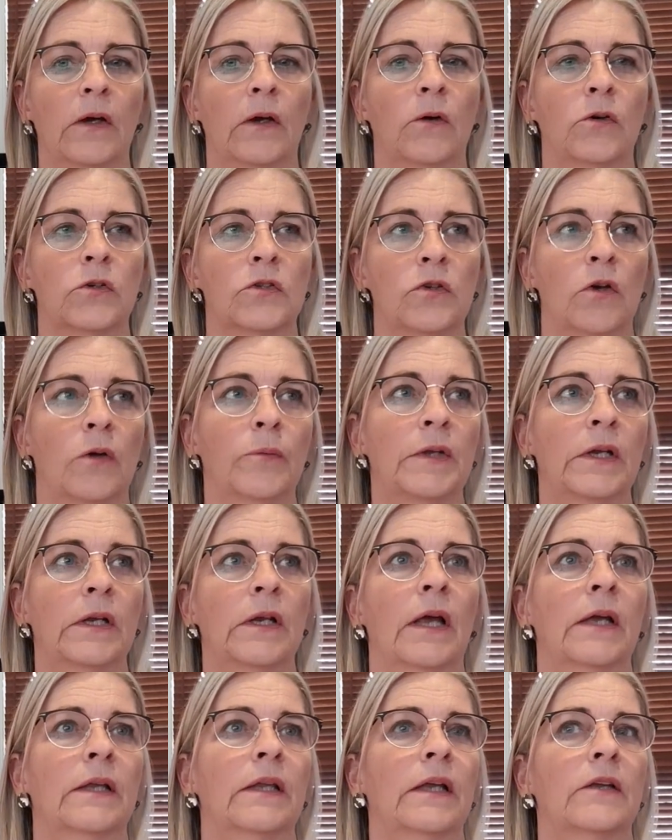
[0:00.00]
or something
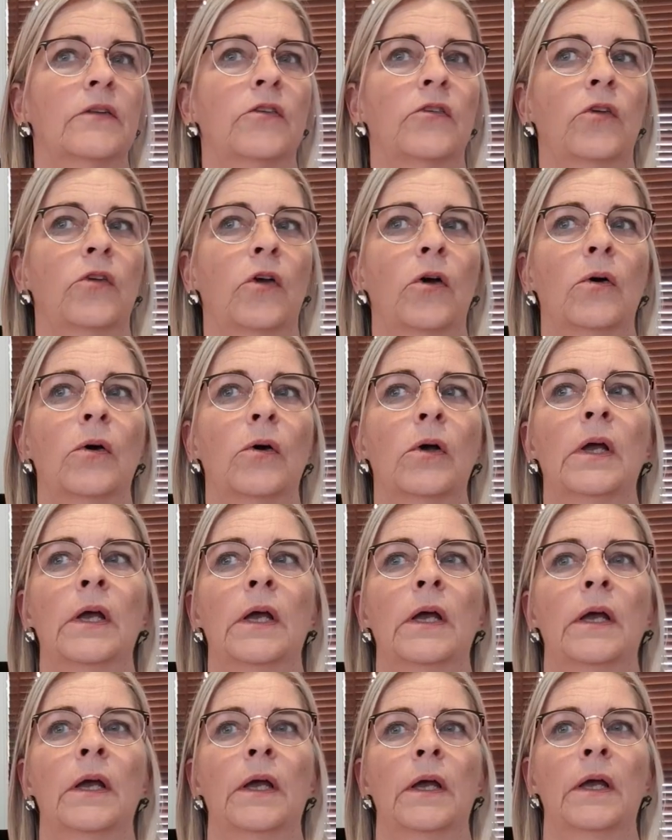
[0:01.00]
like that. So
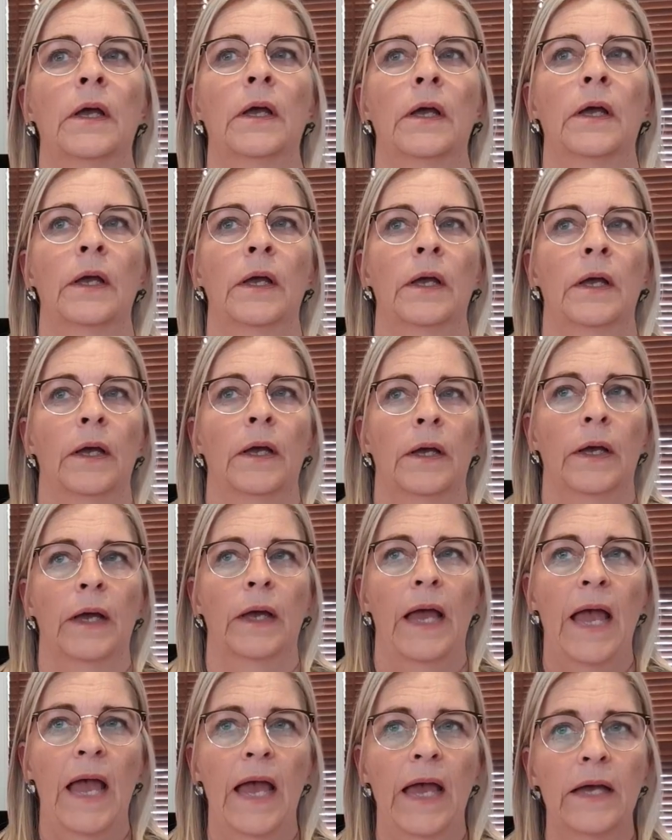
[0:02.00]

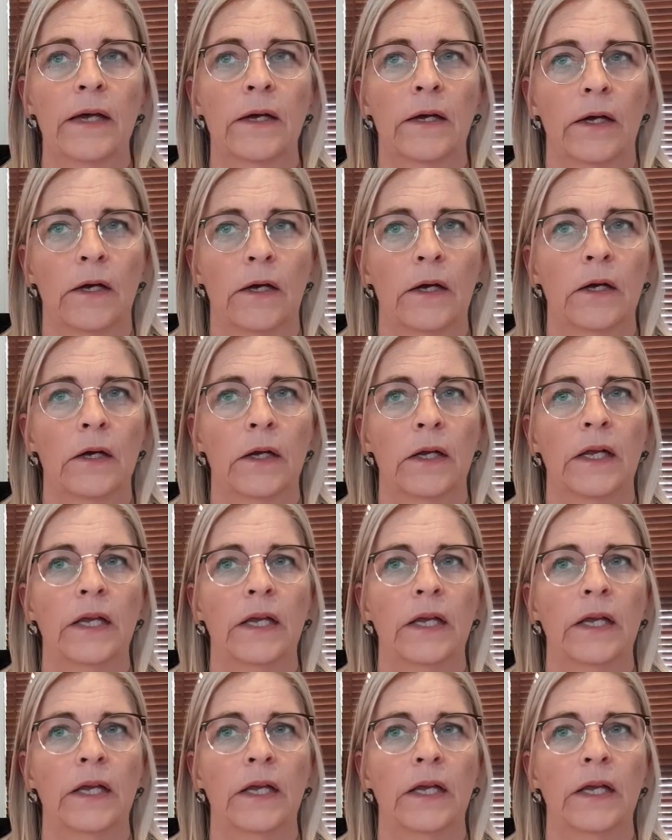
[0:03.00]
anger